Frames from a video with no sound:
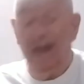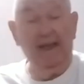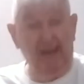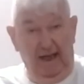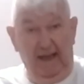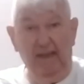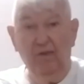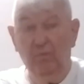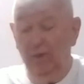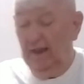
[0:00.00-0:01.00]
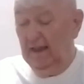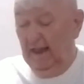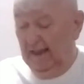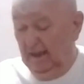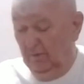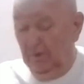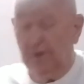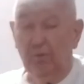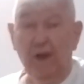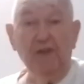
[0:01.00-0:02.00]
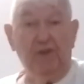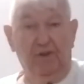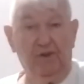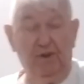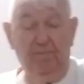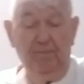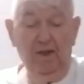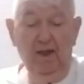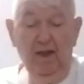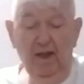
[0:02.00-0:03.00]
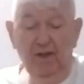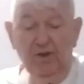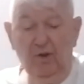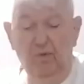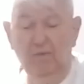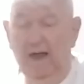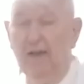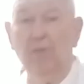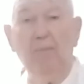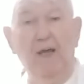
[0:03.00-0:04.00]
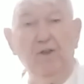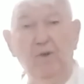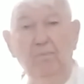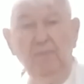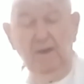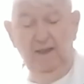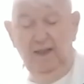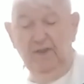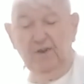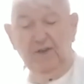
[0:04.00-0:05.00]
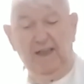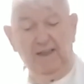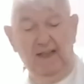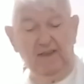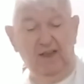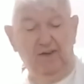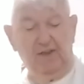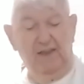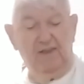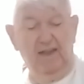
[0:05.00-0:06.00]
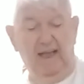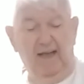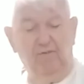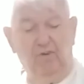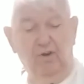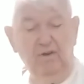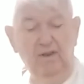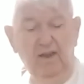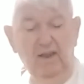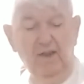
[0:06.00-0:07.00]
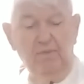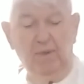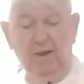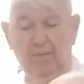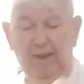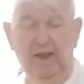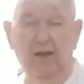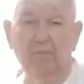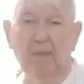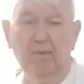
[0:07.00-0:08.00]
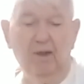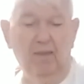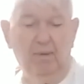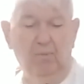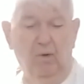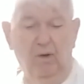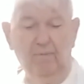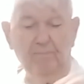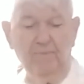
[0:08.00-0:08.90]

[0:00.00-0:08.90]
and I really like it with some raisins. So I don't measure them. Just take a nice healthy handful, sprinkle them in there, maybe a little bit more.